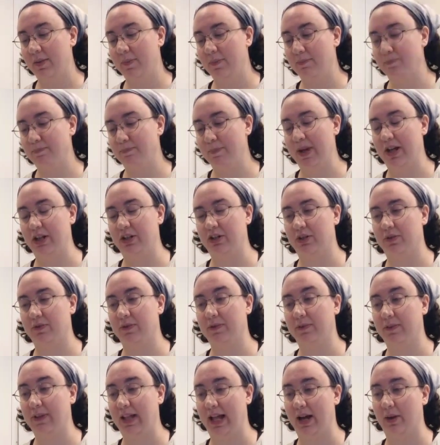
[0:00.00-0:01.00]
measure
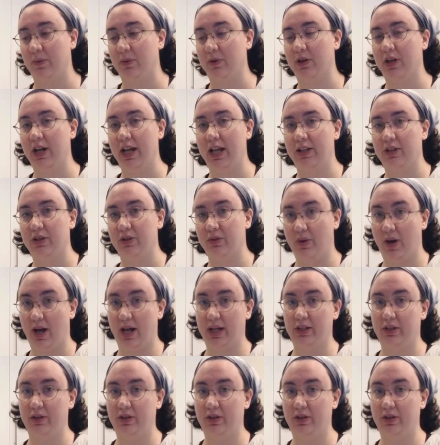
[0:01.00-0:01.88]
flour and dry